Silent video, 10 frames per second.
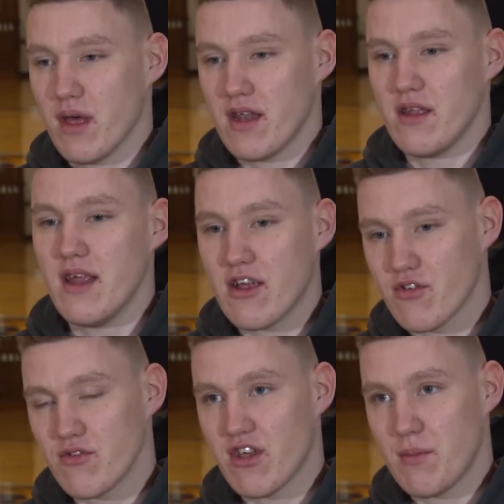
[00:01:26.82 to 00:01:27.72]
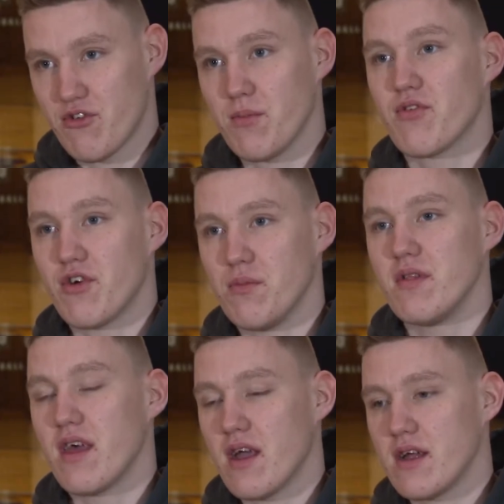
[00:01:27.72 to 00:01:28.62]
played in the national championship
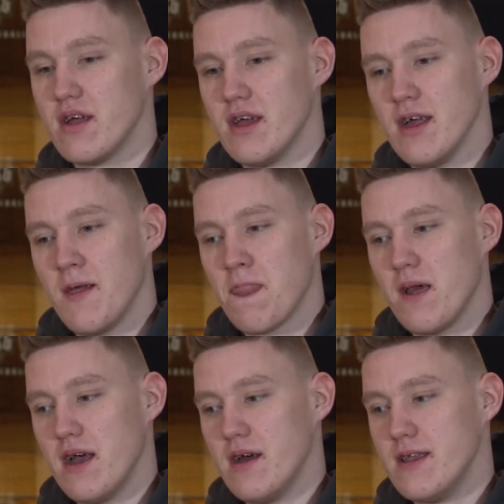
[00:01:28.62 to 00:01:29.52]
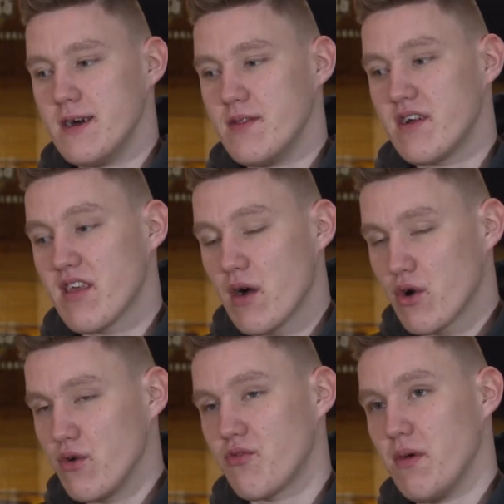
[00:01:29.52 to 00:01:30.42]
tournament there. And uh, that's how Coach